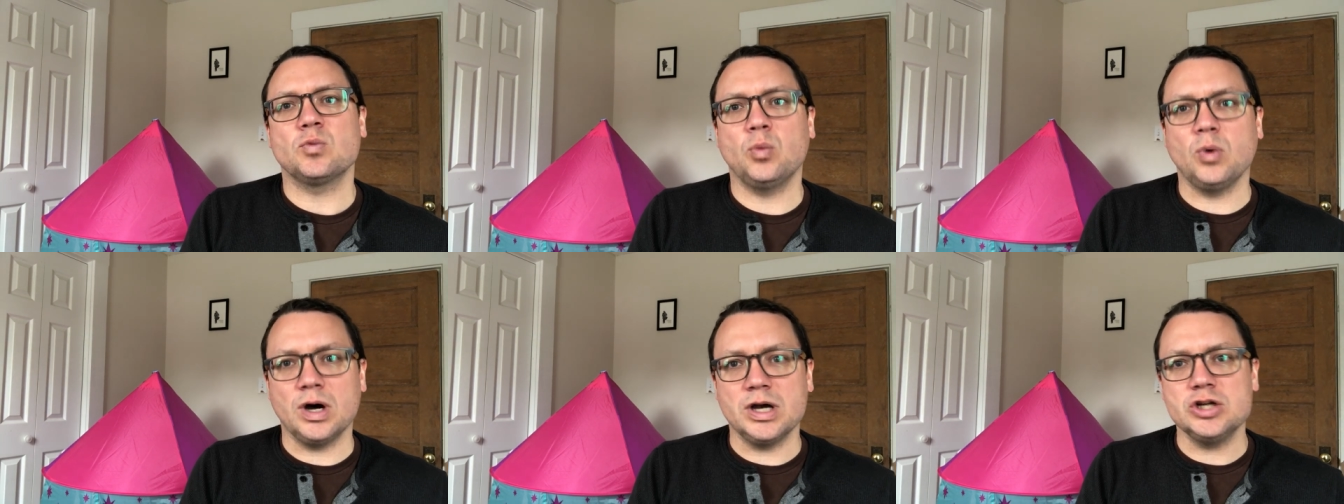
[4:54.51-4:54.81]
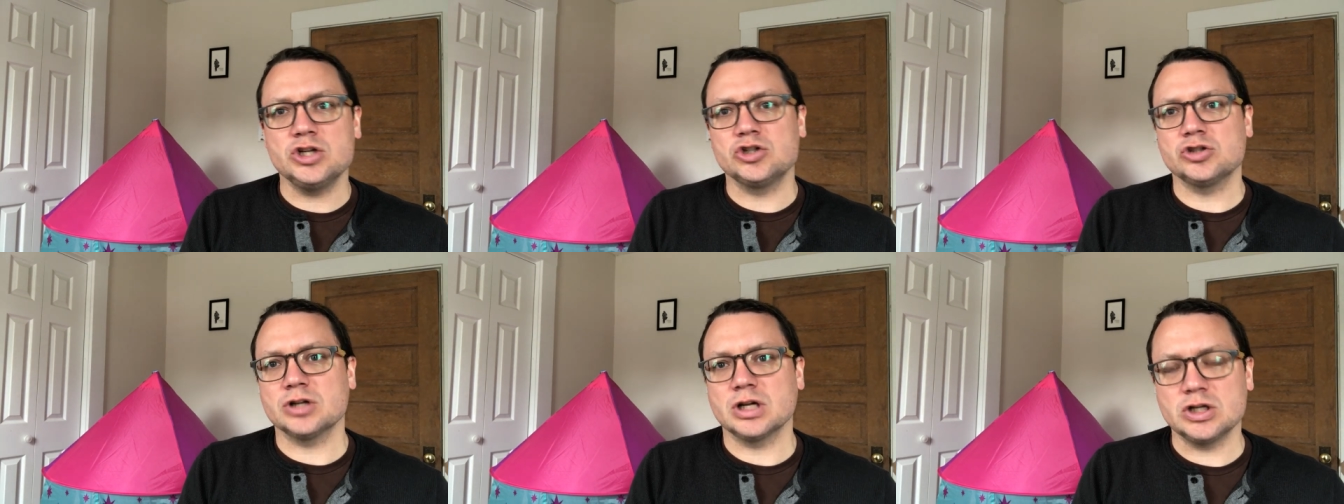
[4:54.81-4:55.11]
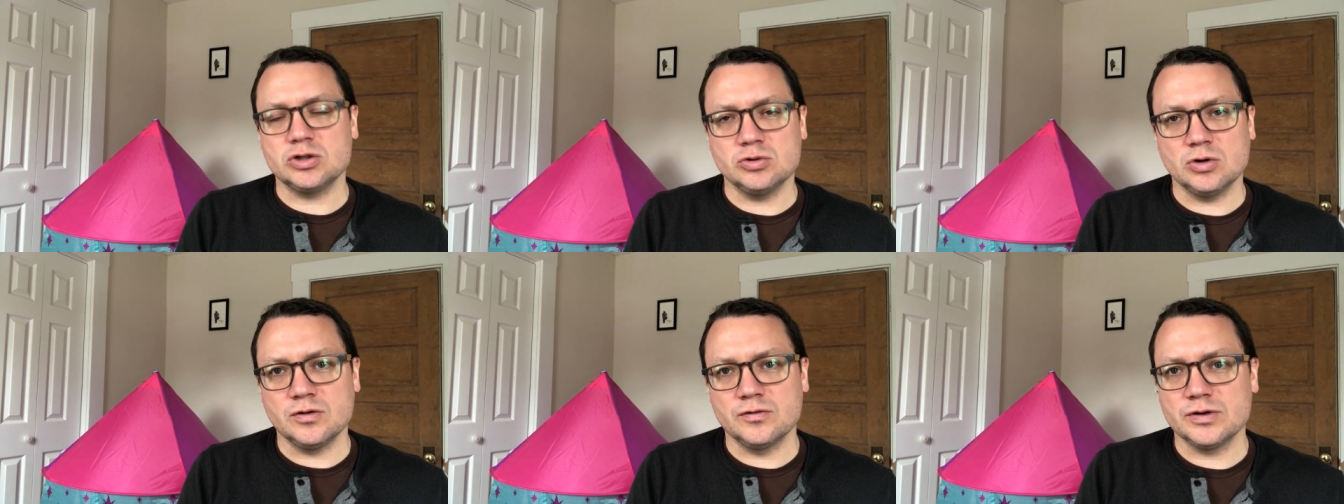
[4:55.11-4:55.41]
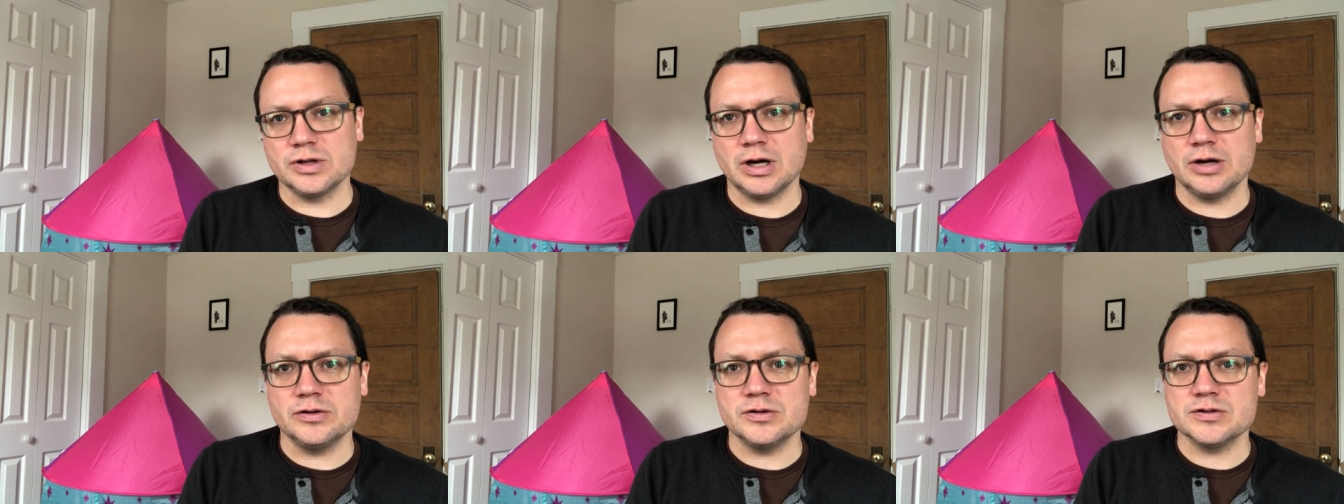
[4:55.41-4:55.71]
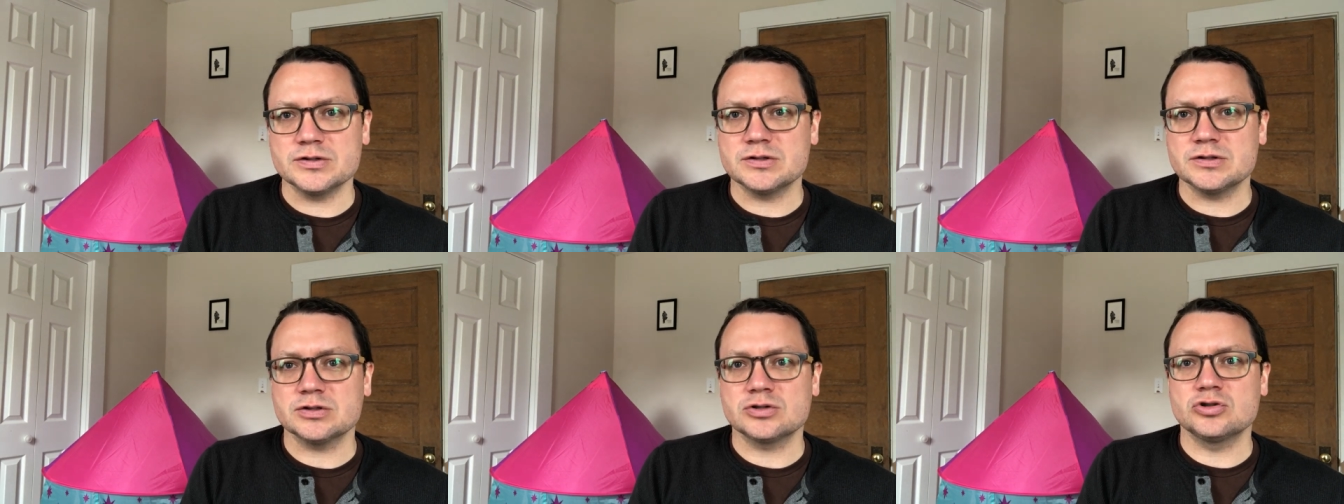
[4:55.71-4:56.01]
Why should I go over there?
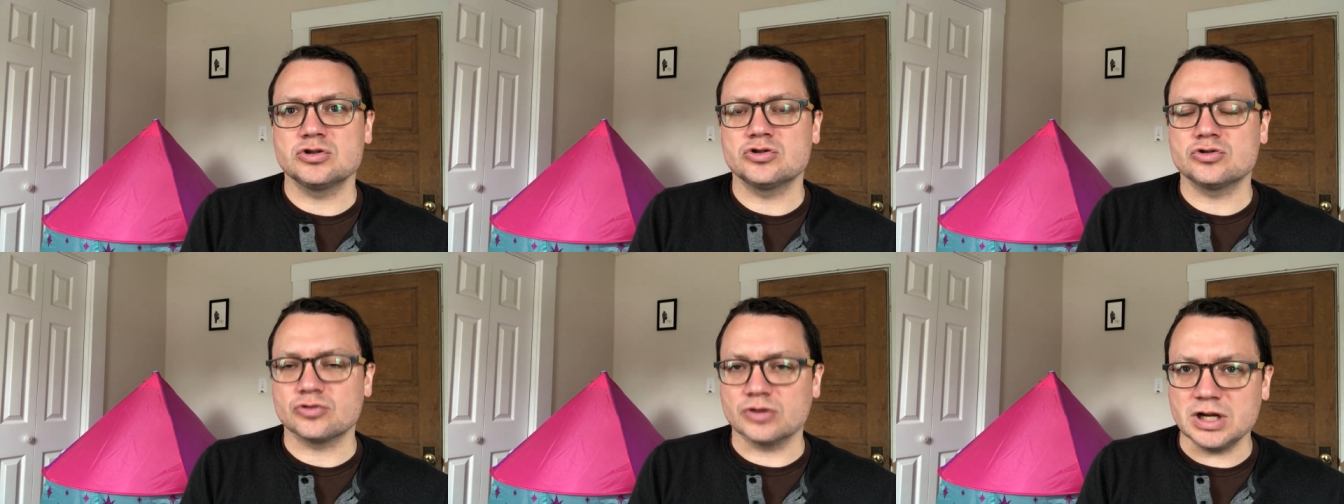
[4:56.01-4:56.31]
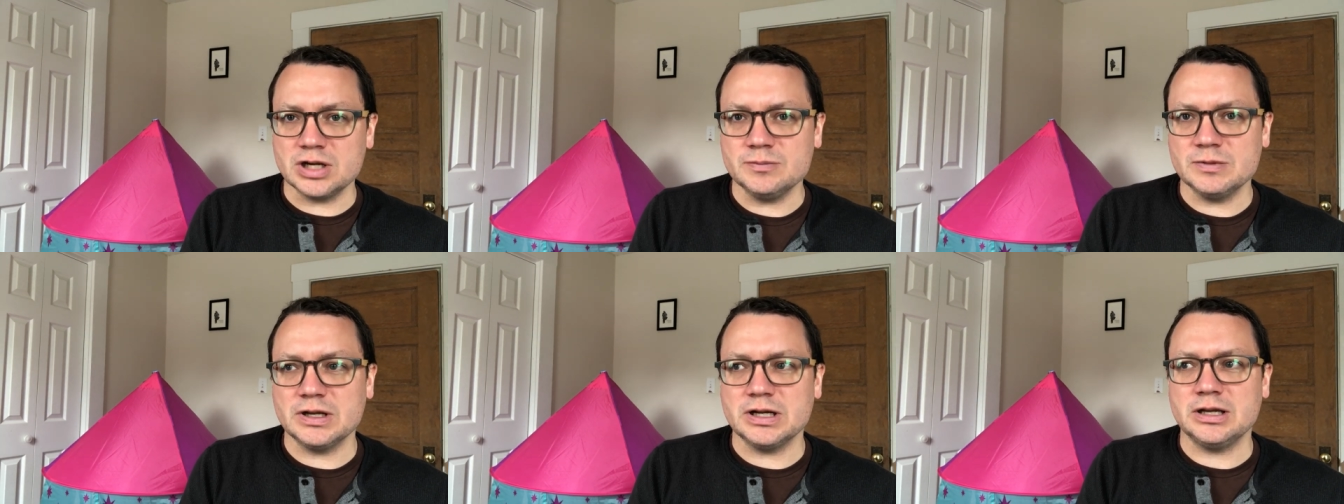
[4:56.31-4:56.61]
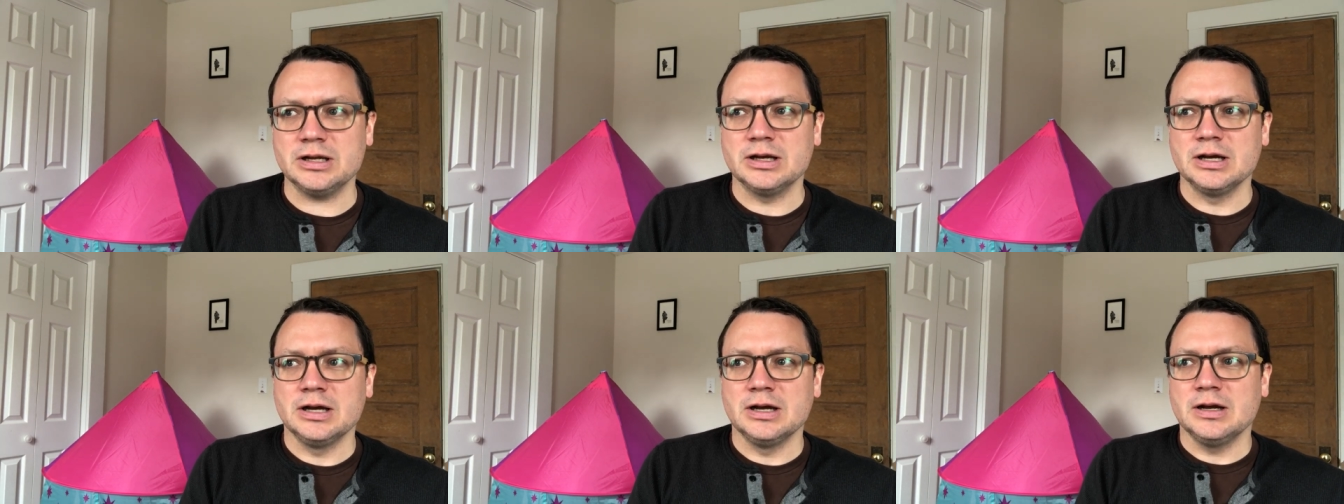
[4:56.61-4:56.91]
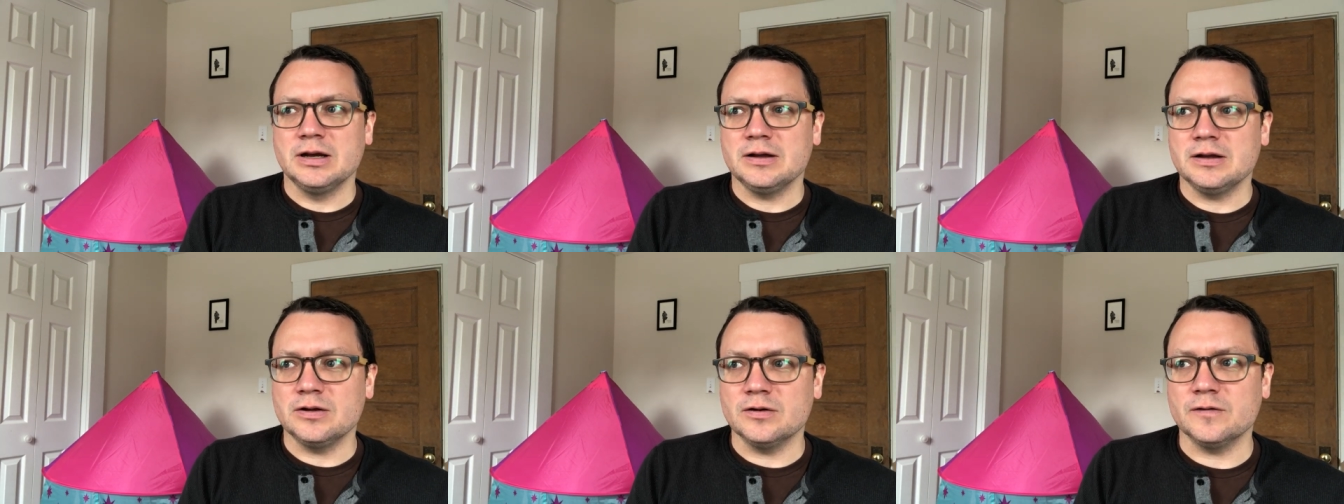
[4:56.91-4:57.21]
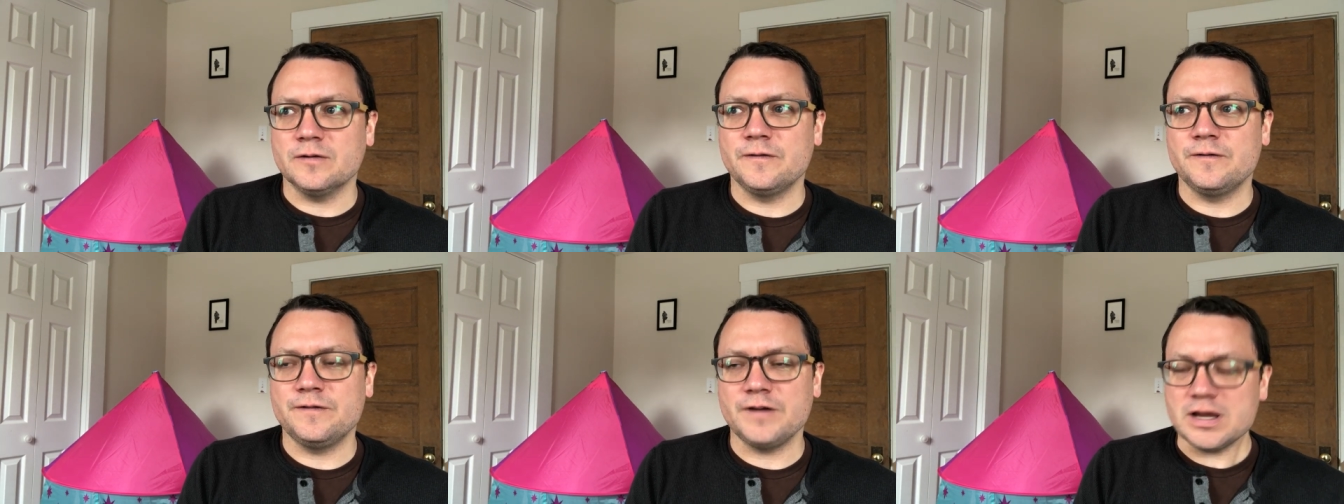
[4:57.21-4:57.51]
This is extremely, you know,
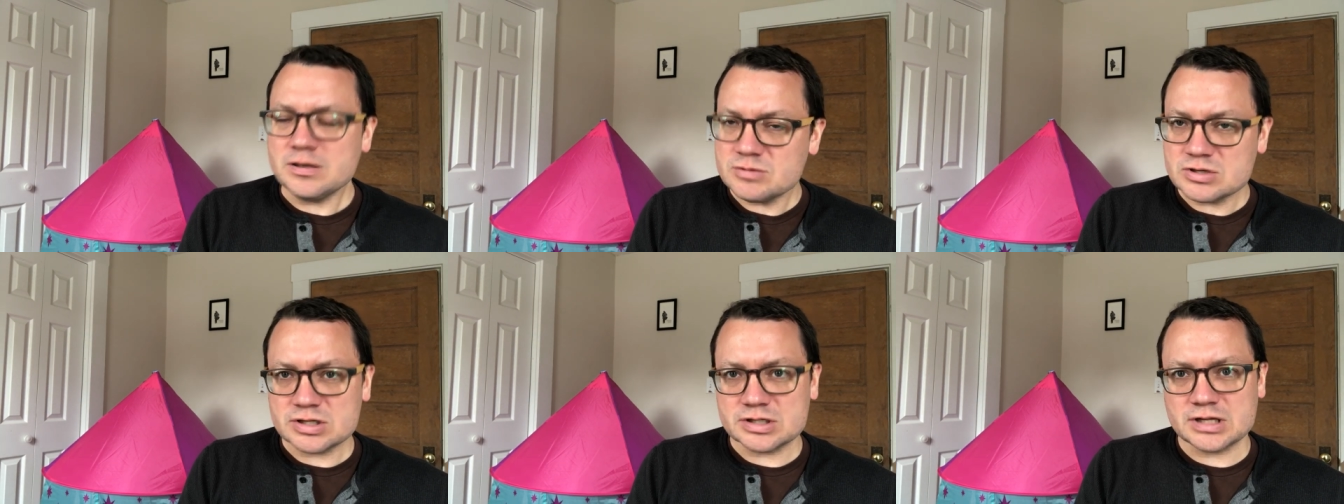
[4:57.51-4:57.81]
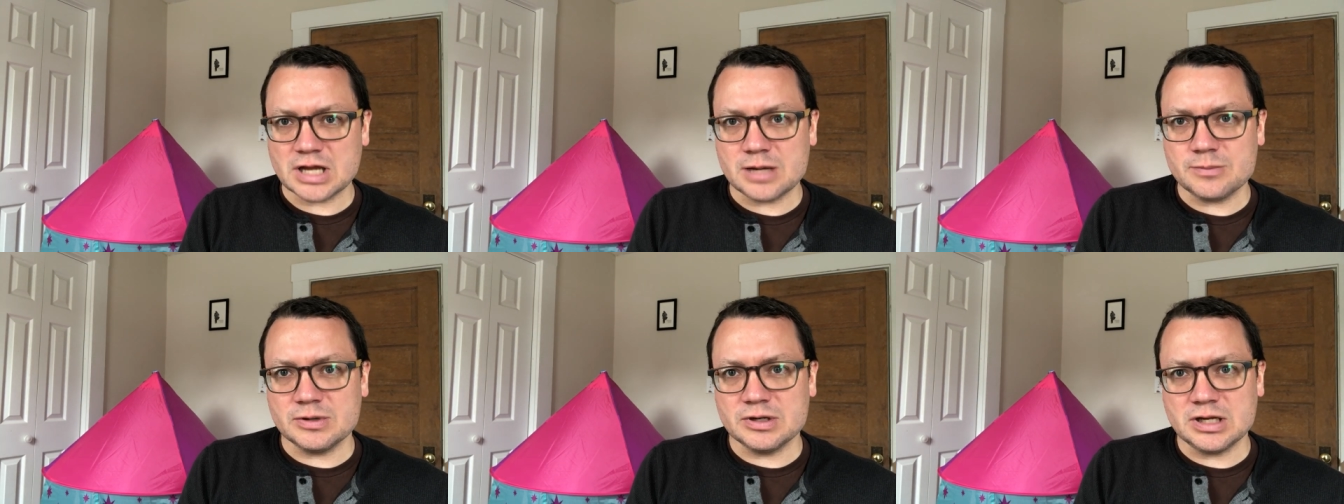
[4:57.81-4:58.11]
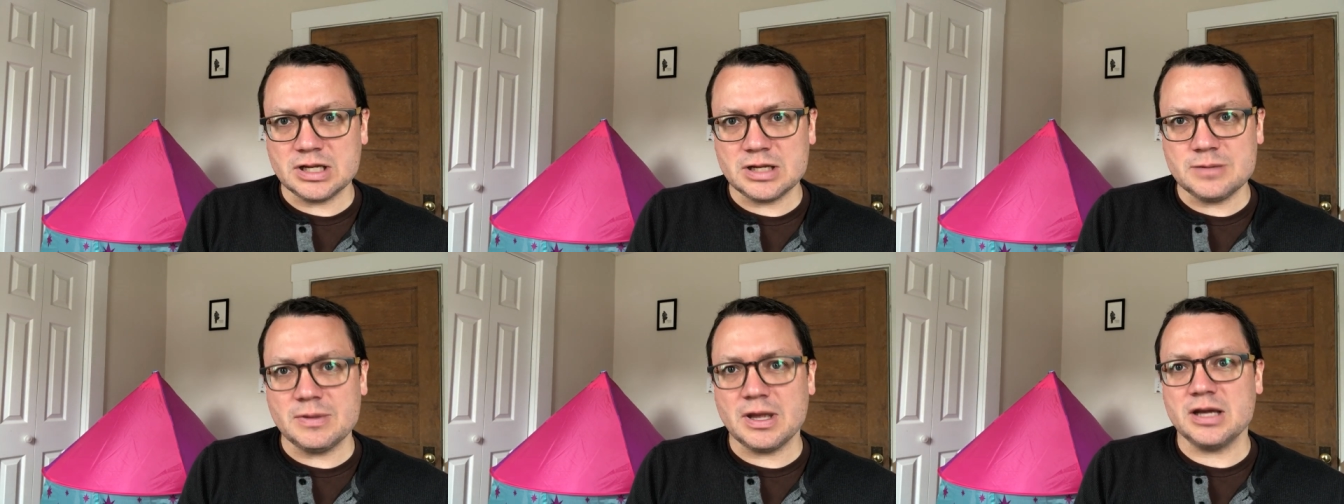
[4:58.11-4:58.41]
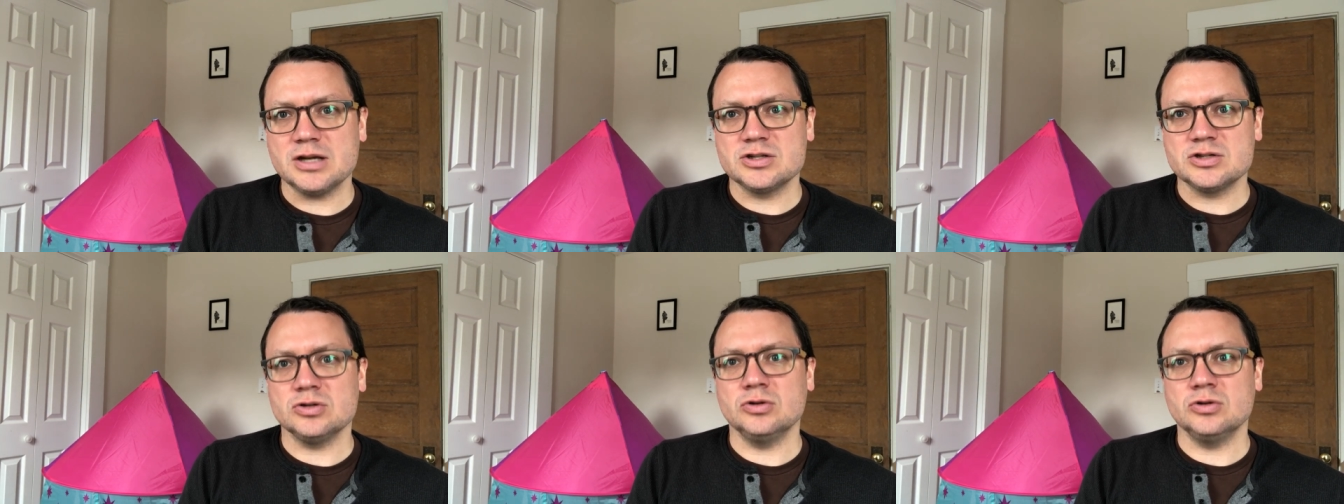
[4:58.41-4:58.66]
famous statement he makes.